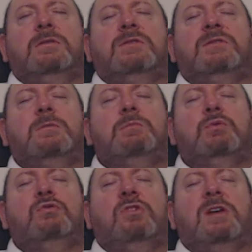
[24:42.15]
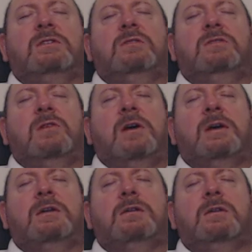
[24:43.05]
Simple changes
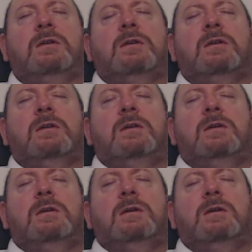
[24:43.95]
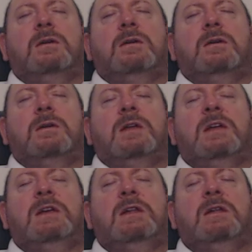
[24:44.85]
like
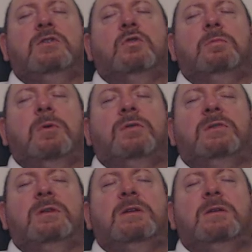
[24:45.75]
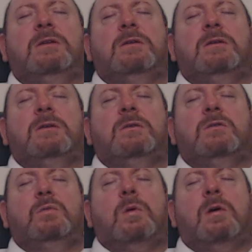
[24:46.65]
healing your body
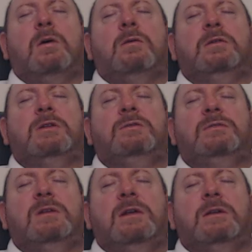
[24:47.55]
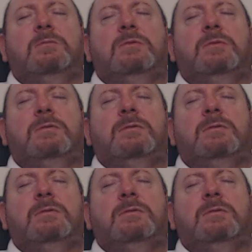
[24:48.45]
while you sleep,